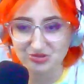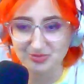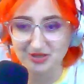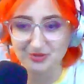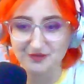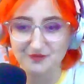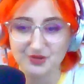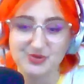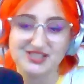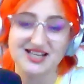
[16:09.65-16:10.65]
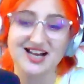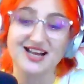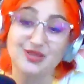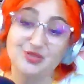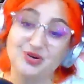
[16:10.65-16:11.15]
Maybe if it was
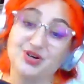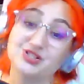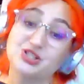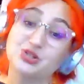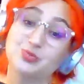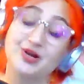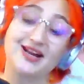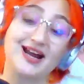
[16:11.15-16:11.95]
either spread